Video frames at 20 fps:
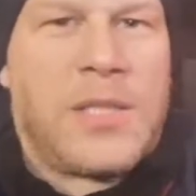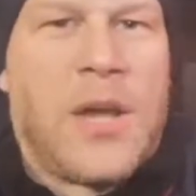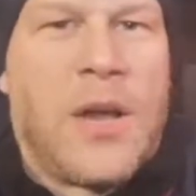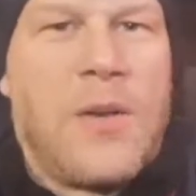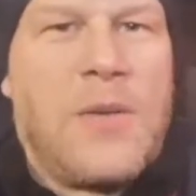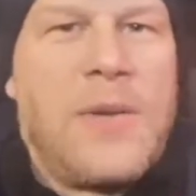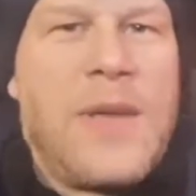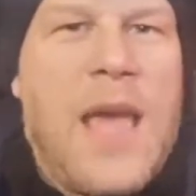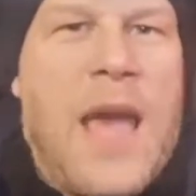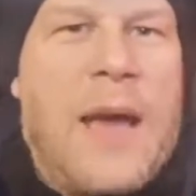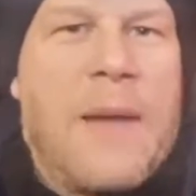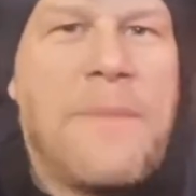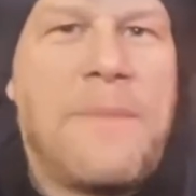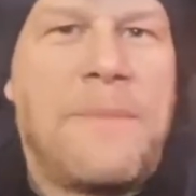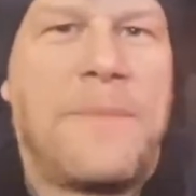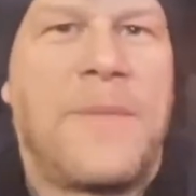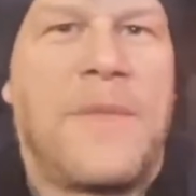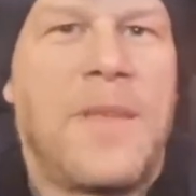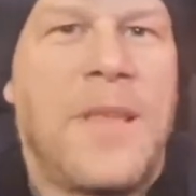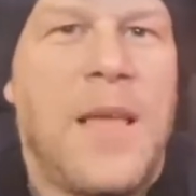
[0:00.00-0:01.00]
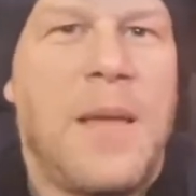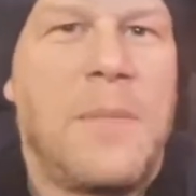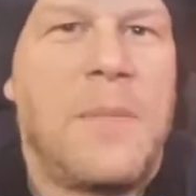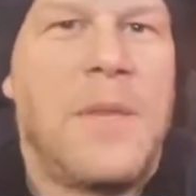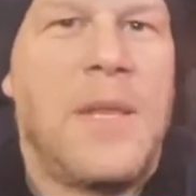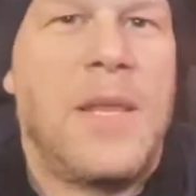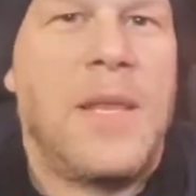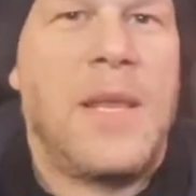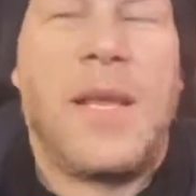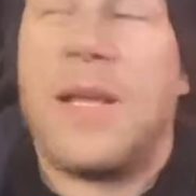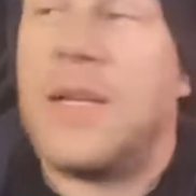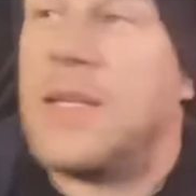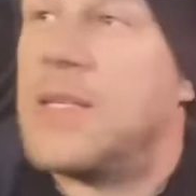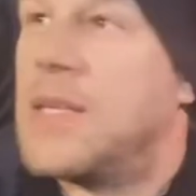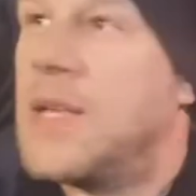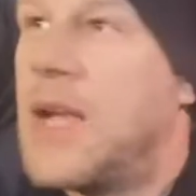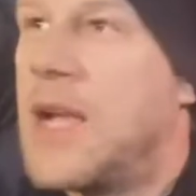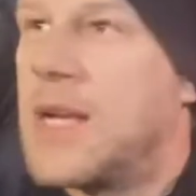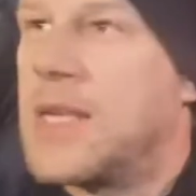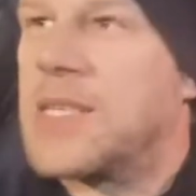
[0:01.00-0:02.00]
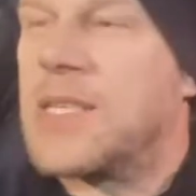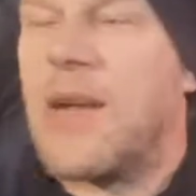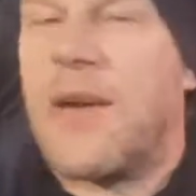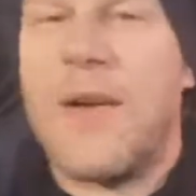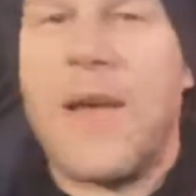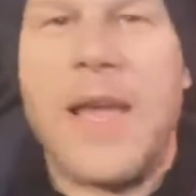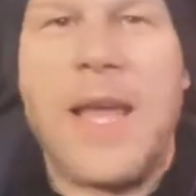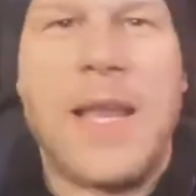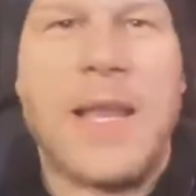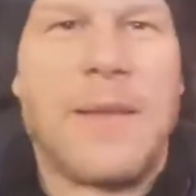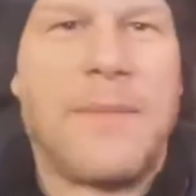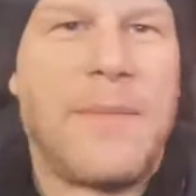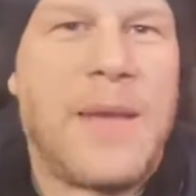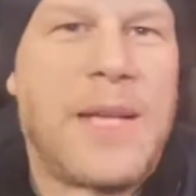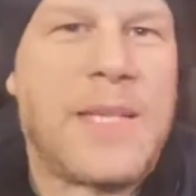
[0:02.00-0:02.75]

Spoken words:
yeah. Excited.